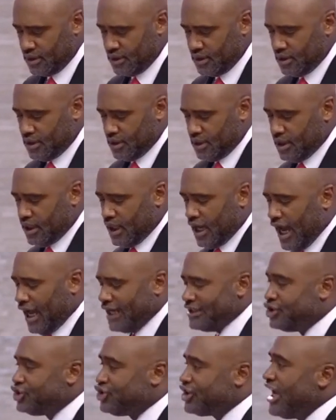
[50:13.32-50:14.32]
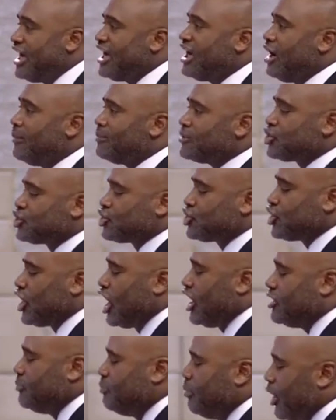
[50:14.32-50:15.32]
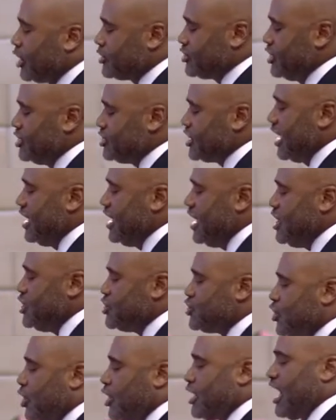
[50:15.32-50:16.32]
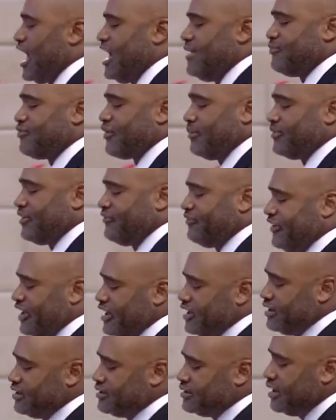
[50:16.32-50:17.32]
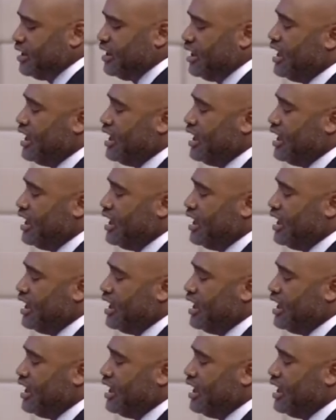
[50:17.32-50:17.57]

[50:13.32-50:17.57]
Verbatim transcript: And Jacob sod pottage, and Esau came from the field, and he